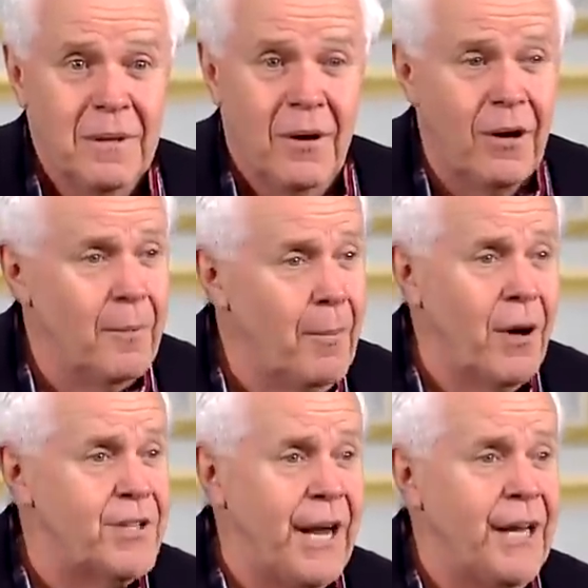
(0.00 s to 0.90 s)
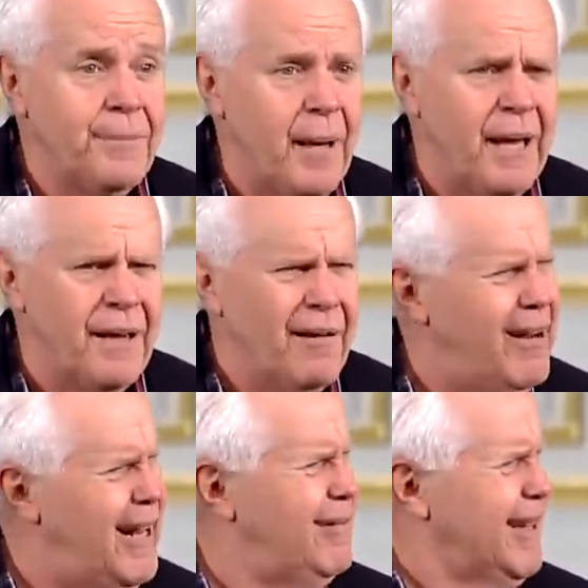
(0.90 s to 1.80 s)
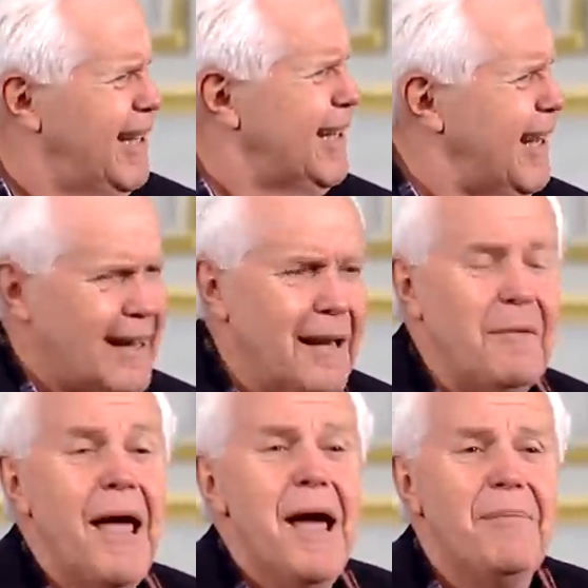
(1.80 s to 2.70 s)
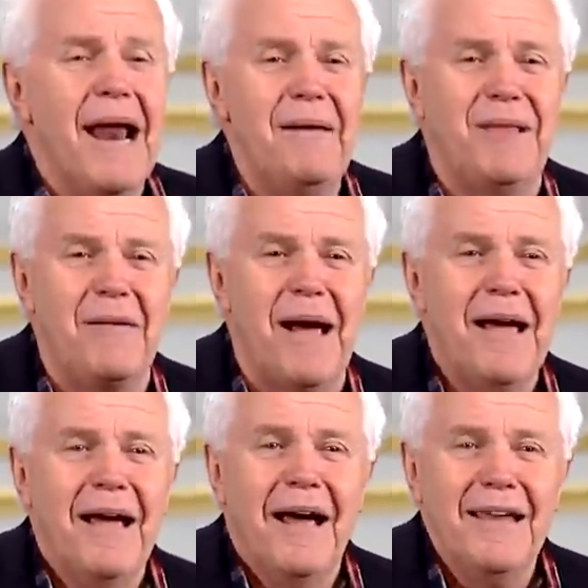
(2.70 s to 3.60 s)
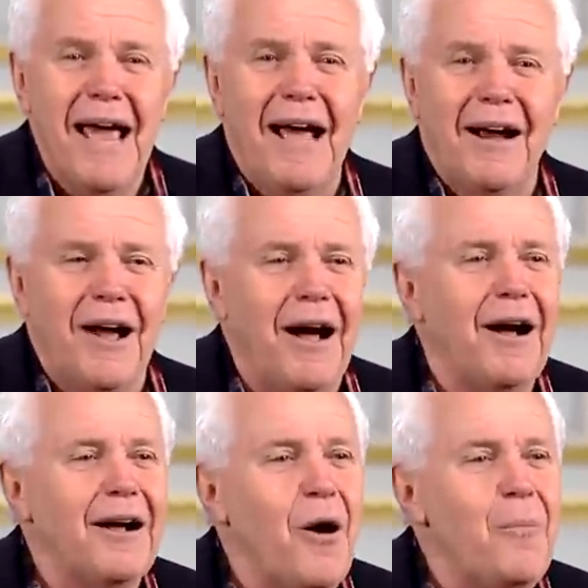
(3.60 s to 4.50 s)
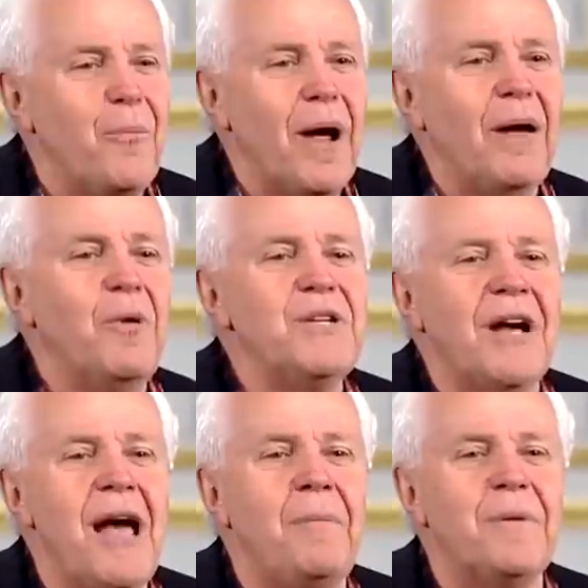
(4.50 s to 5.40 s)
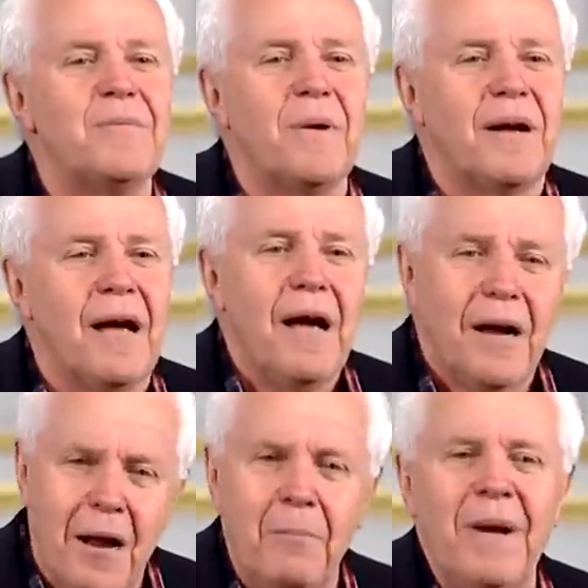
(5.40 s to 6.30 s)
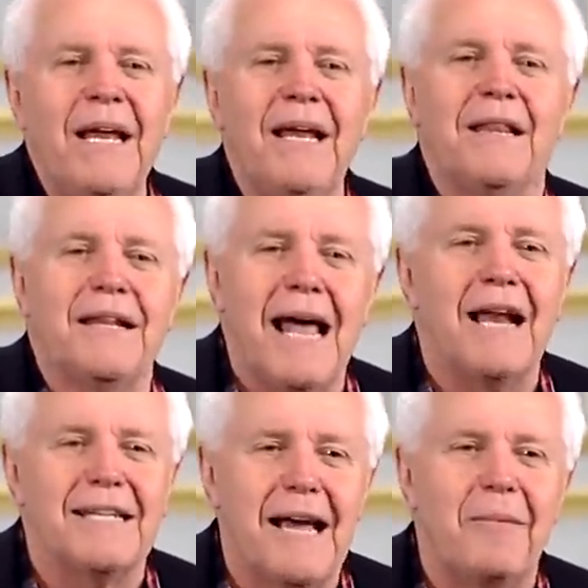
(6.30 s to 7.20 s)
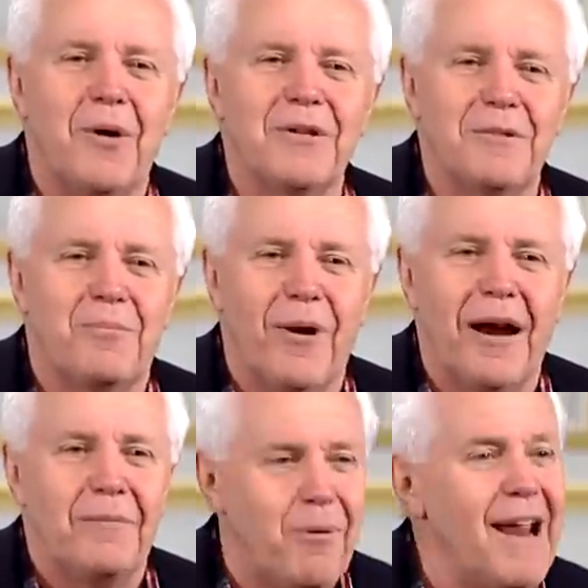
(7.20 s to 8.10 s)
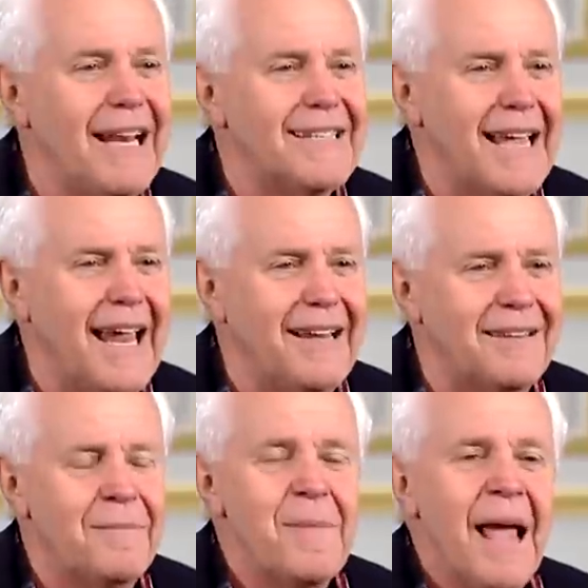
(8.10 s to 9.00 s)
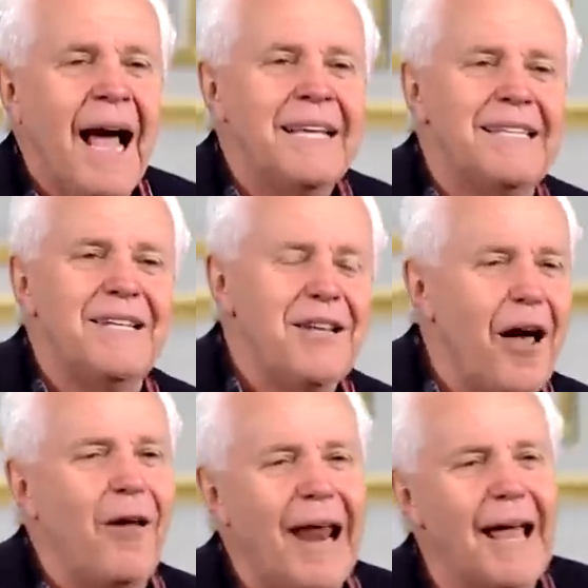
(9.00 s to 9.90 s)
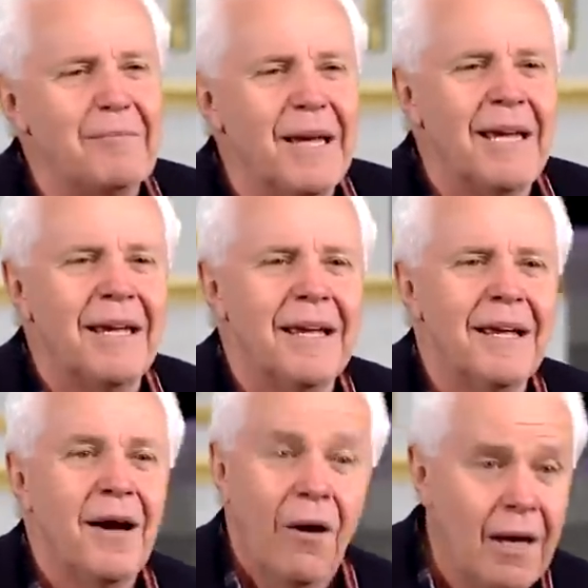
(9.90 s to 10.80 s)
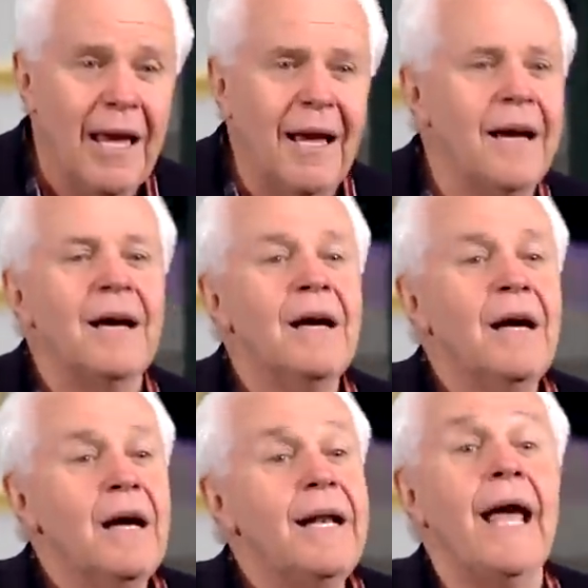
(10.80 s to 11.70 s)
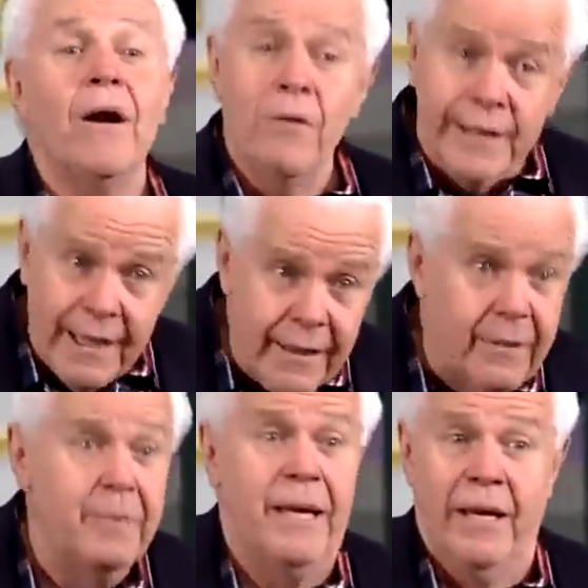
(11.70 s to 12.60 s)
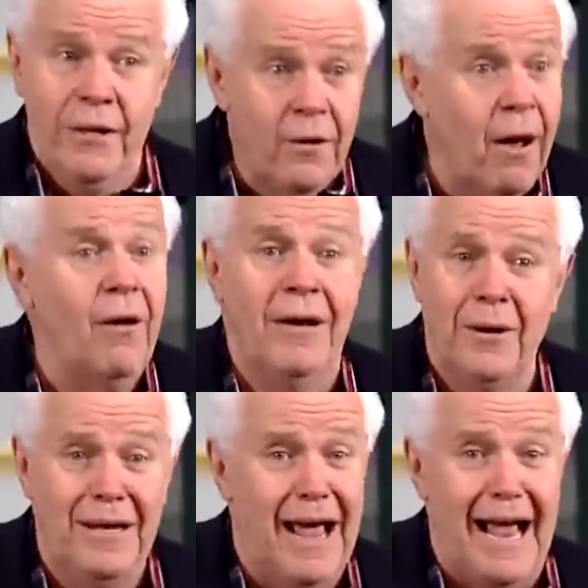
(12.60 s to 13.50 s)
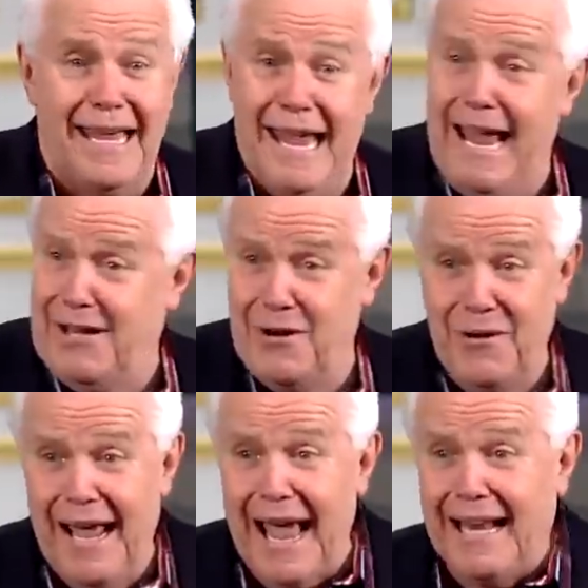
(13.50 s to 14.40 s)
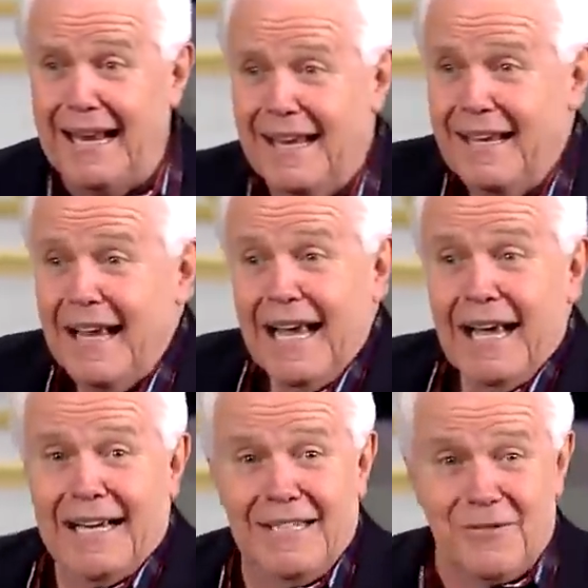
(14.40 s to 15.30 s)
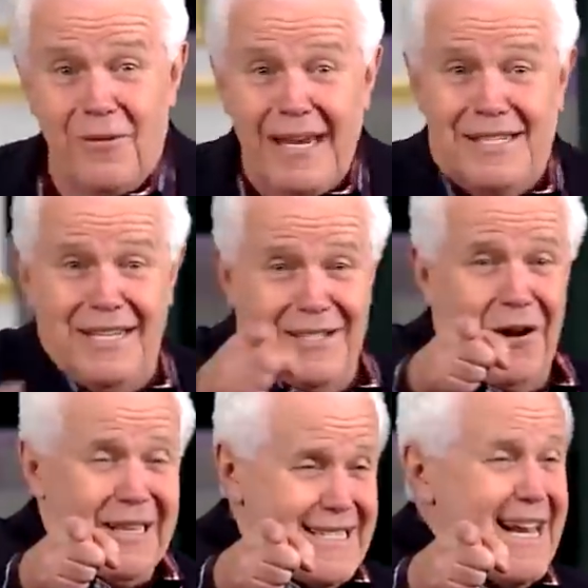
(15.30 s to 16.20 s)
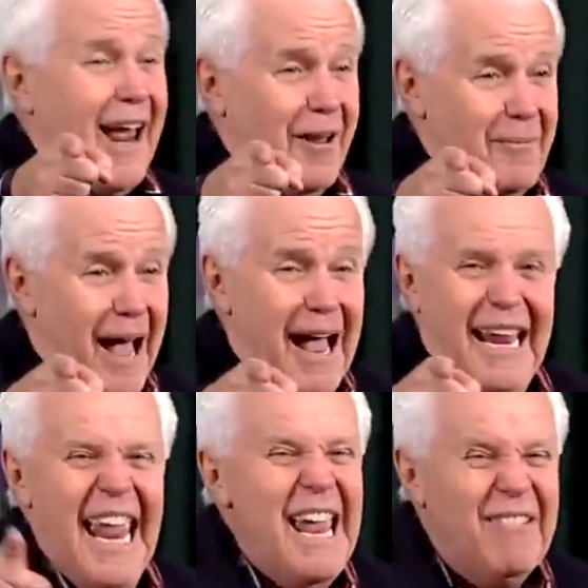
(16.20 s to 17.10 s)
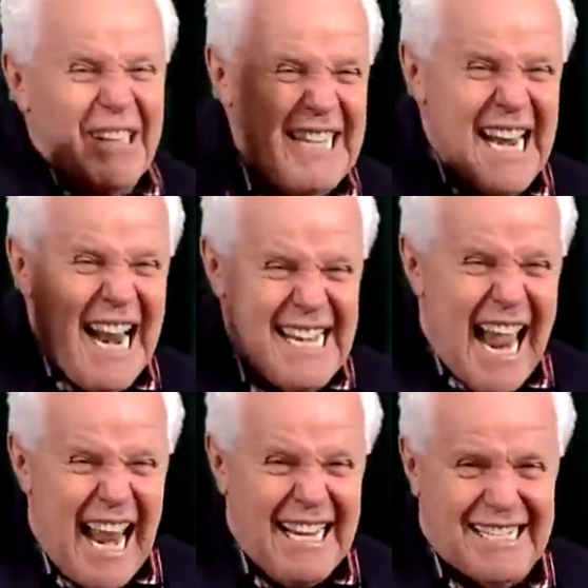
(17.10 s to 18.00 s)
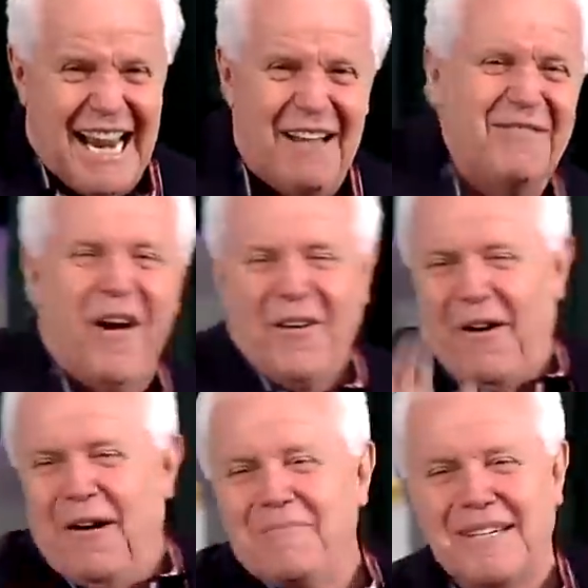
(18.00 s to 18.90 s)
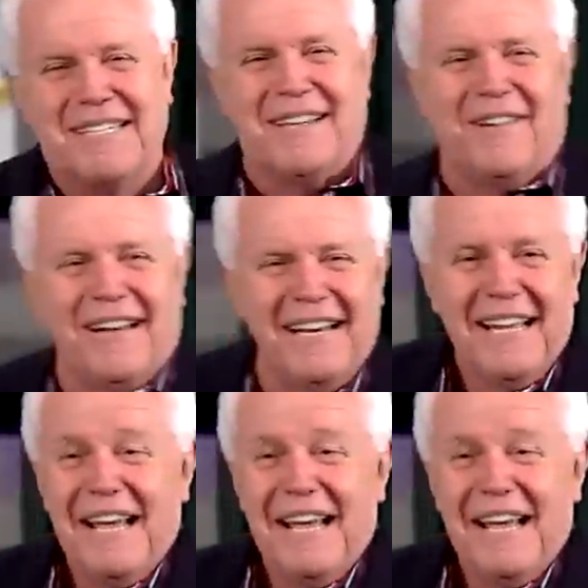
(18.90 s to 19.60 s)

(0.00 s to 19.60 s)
Or the Mercedes-Benz dome. Where did we get that? Anyway, but I'm talking about, yeah, go. Would you help us come lead the Dallas Cowboys in prayer? Playing the Saints. I said, do y'all like me? Oh, yeah. They're going to kill me in New Orleans. I can't do that. Because Richie's going to tell them. He was in the Dallas Cowboys. No, I'm just joking.